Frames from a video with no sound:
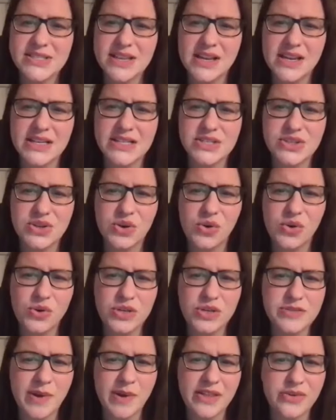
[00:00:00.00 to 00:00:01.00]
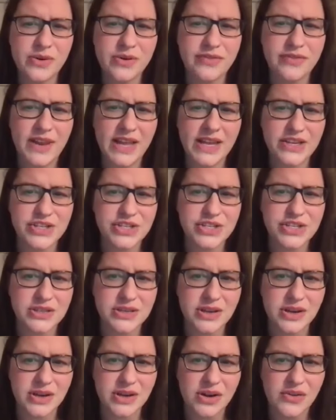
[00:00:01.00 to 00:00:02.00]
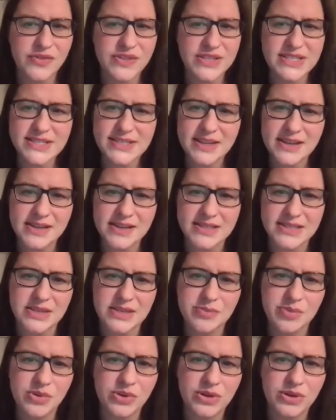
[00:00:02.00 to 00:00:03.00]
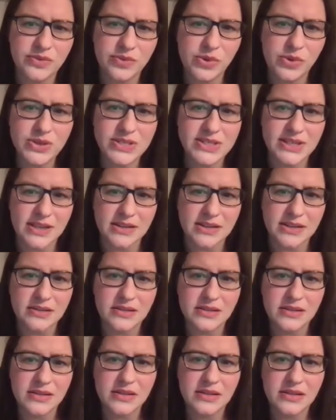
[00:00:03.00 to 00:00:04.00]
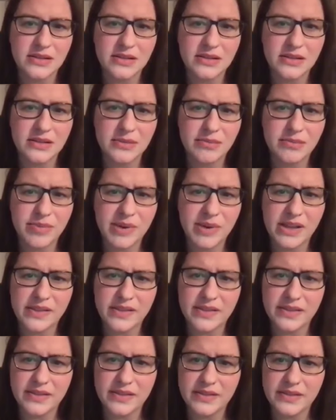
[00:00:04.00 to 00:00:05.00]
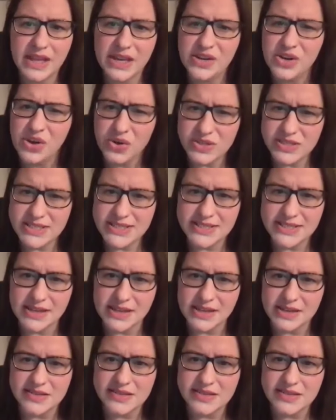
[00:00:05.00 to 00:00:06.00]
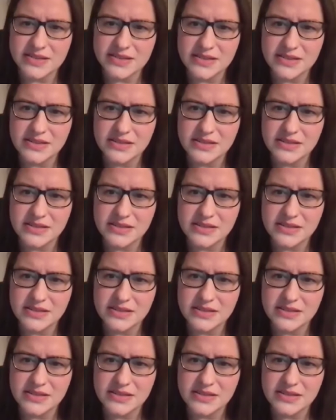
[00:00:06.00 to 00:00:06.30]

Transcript: eyes caught by the reflection of the stars in a pool of water. But they're not stars.